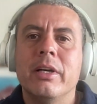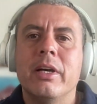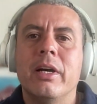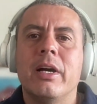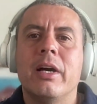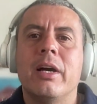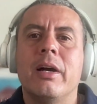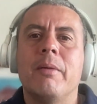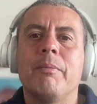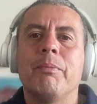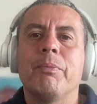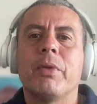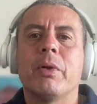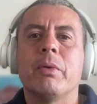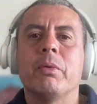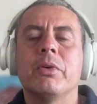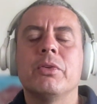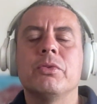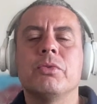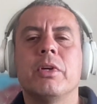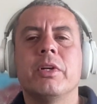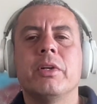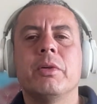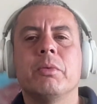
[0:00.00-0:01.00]
I
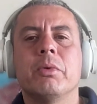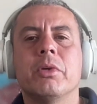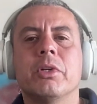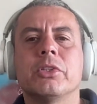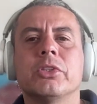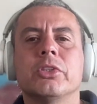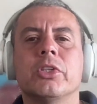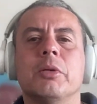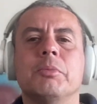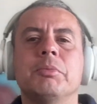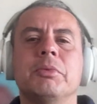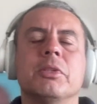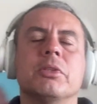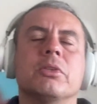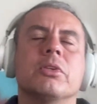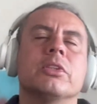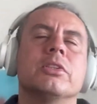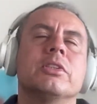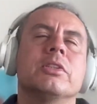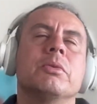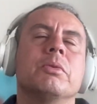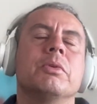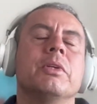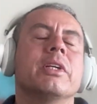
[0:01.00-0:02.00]
was running workshops in
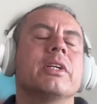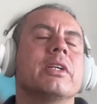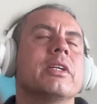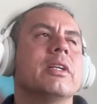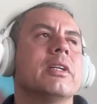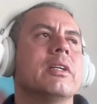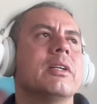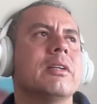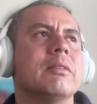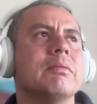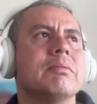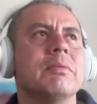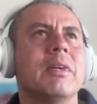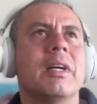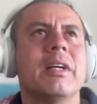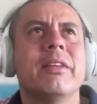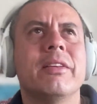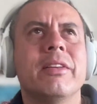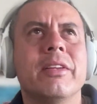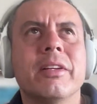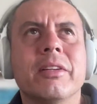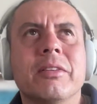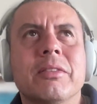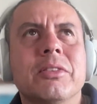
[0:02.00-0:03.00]
Costa Rica, I
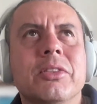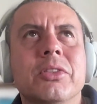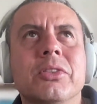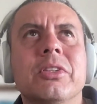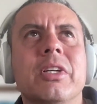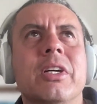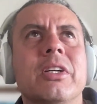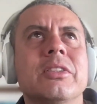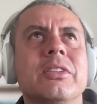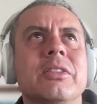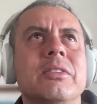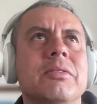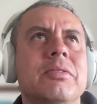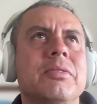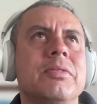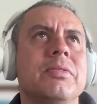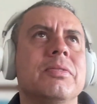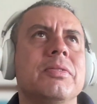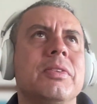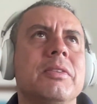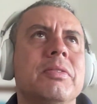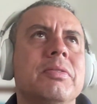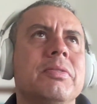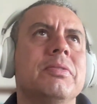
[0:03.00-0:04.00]
think
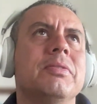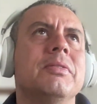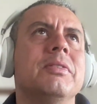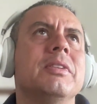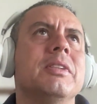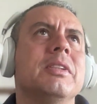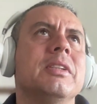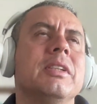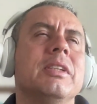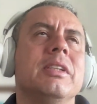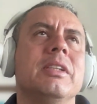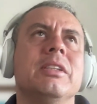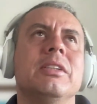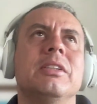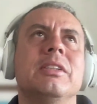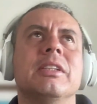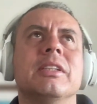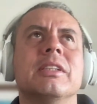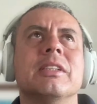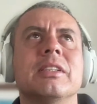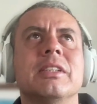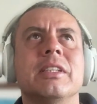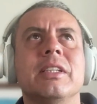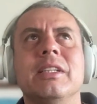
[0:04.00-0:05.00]
2015,
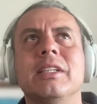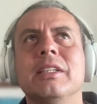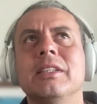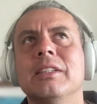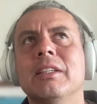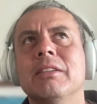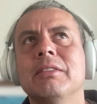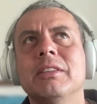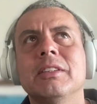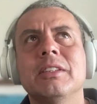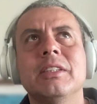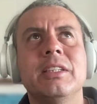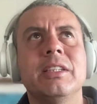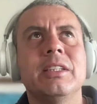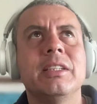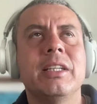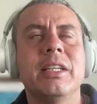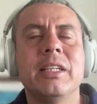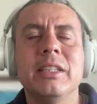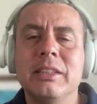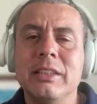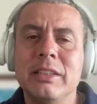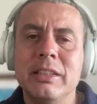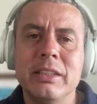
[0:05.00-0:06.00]
16, 17,
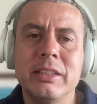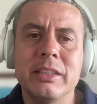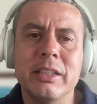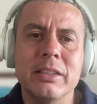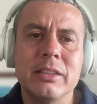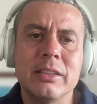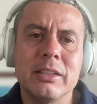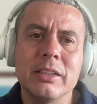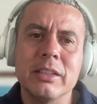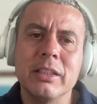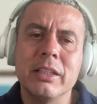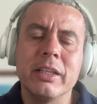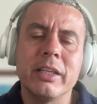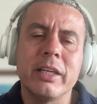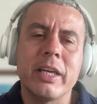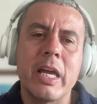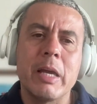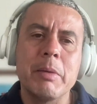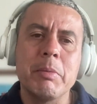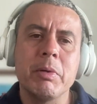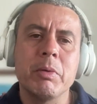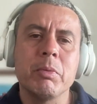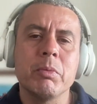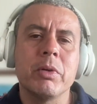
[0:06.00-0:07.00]
18. I think he
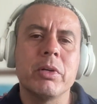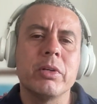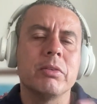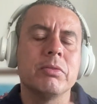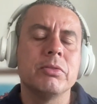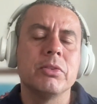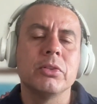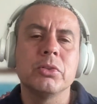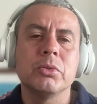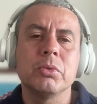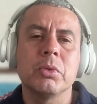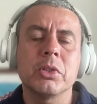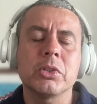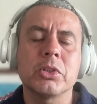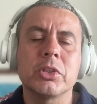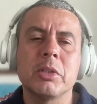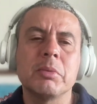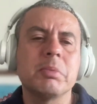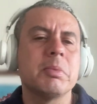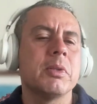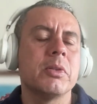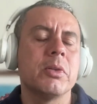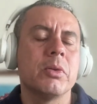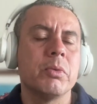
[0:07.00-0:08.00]
came in one of those
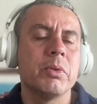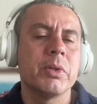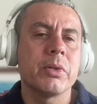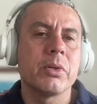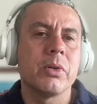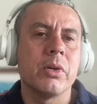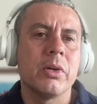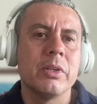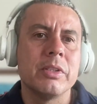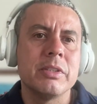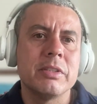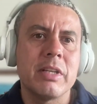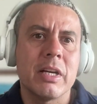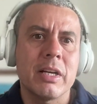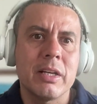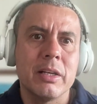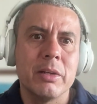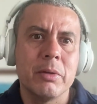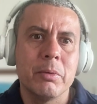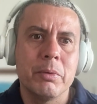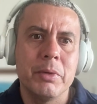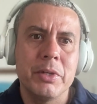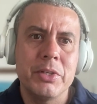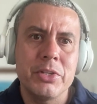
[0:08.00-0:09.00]
workshops. I don't recall
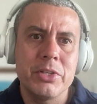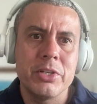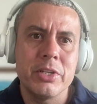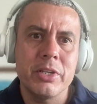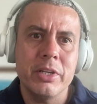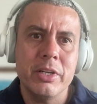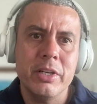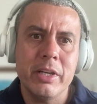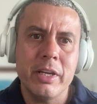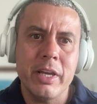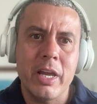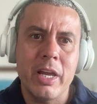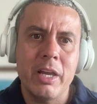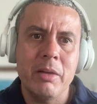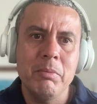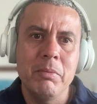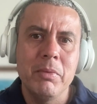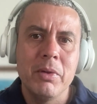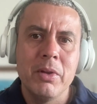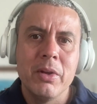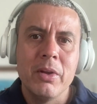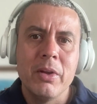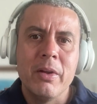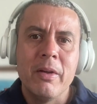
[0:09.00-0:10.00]
exactly which year he
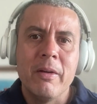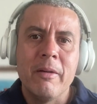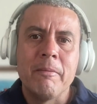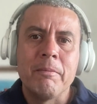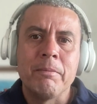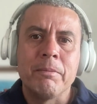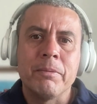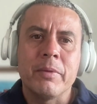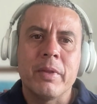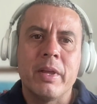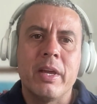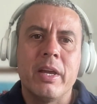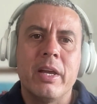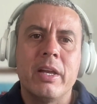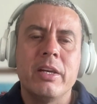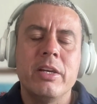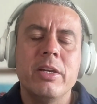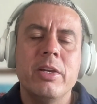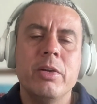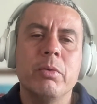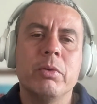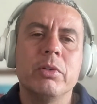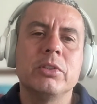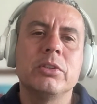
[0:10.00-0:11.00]
came. And
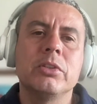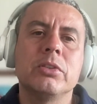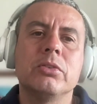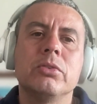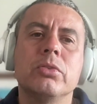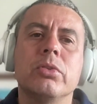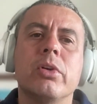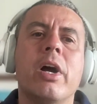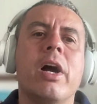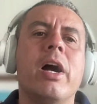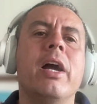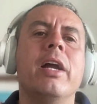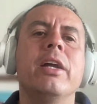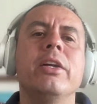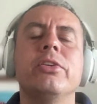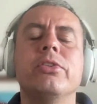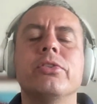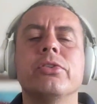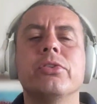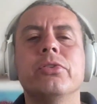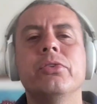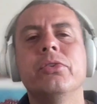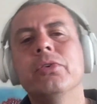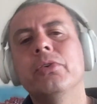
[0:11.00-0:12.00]
he was trying
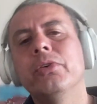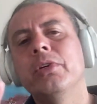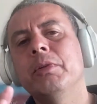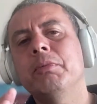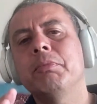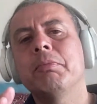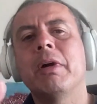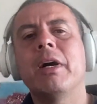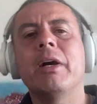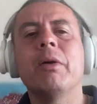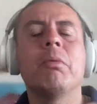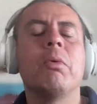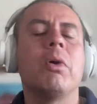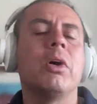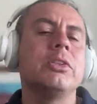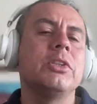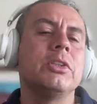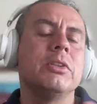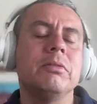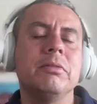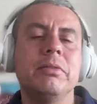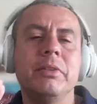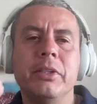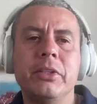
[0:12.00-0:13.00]
to do it by
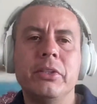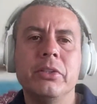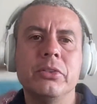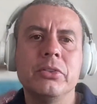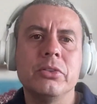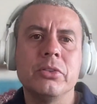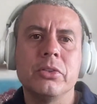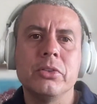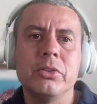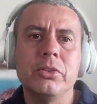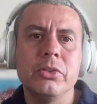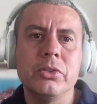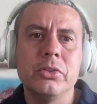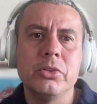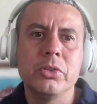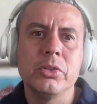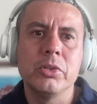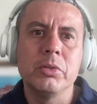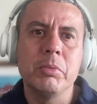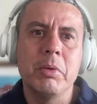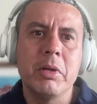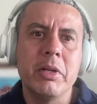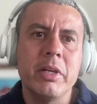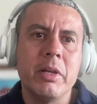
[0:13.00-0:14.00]
watching videos on
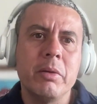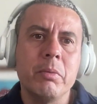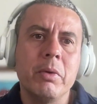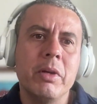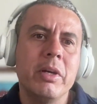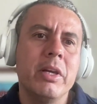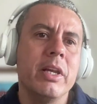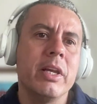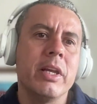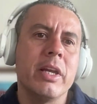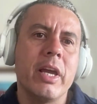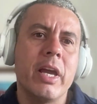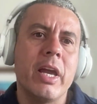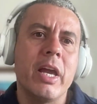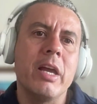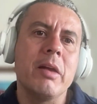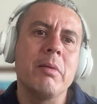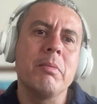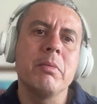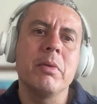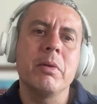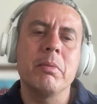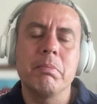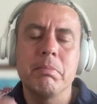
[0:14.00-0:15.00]
YouTube. And then when he
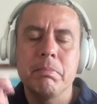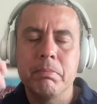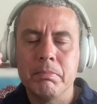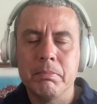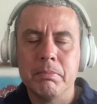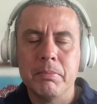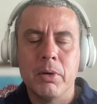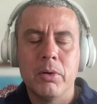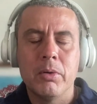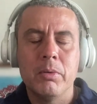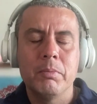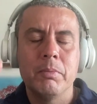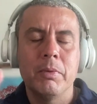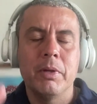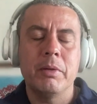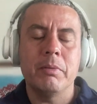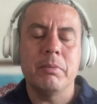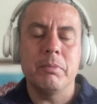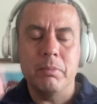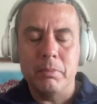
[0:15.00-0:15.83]
came, boom,